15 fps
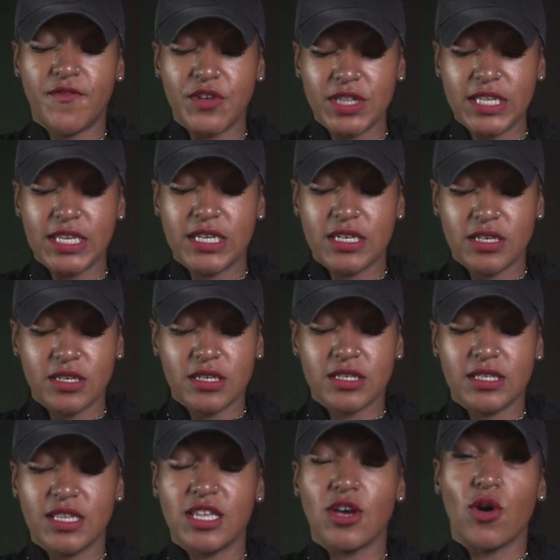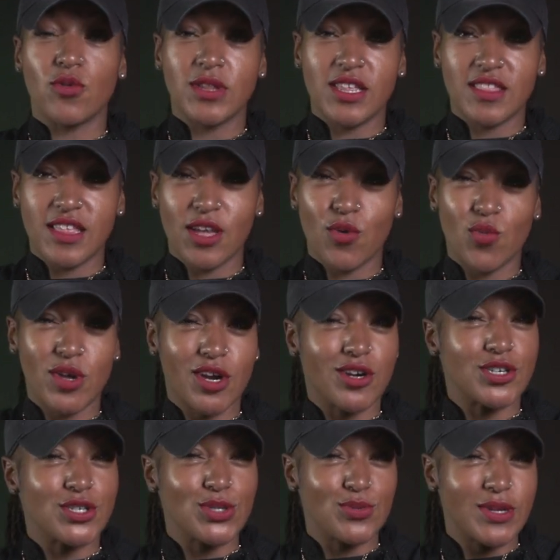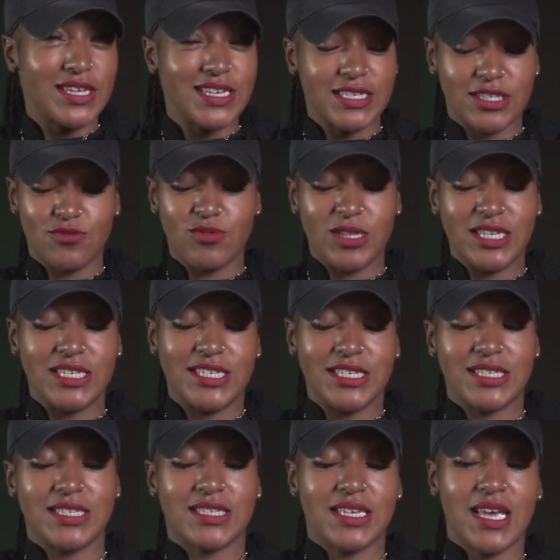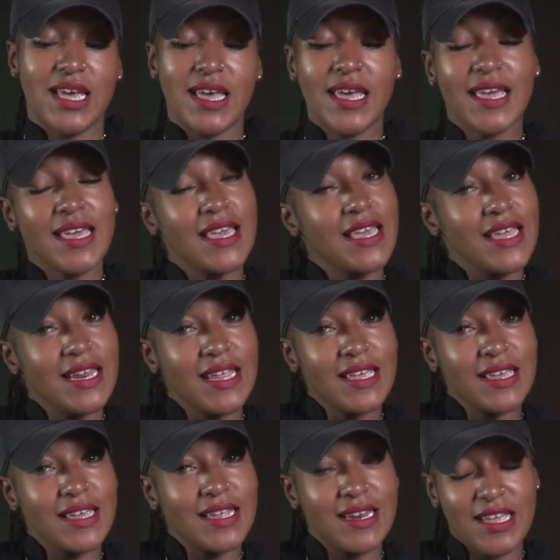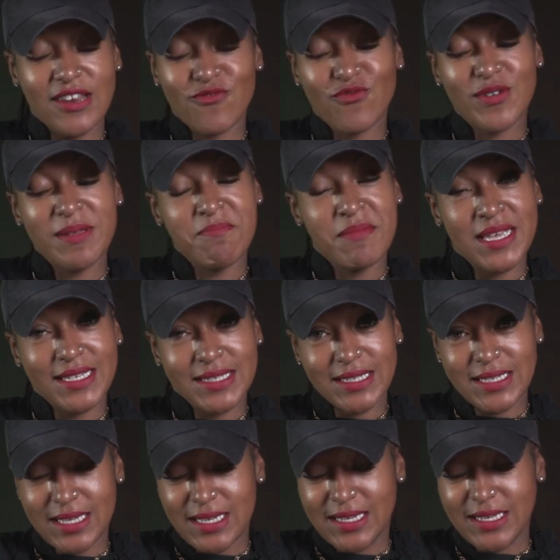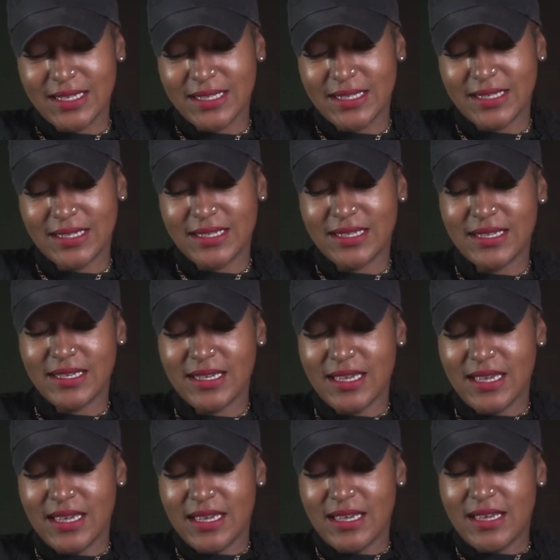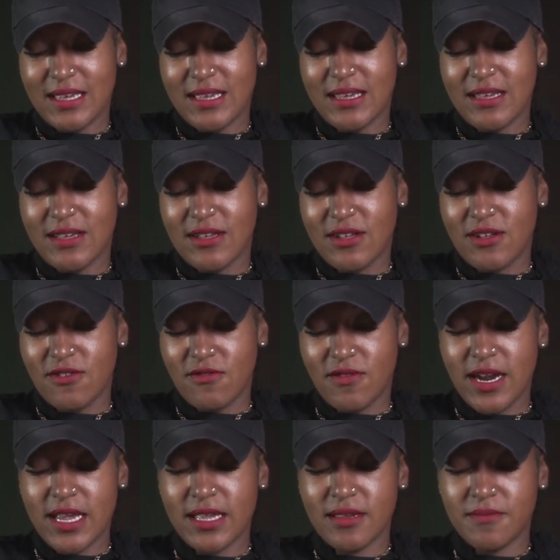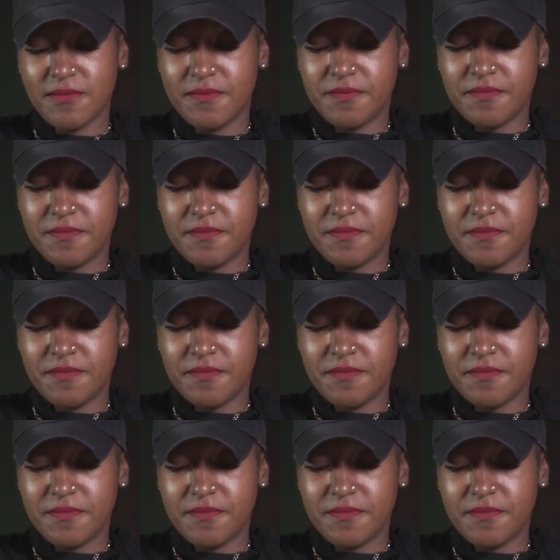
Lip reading: fully cooked. The only thing we are doing is really just heating it and remixing it. All right.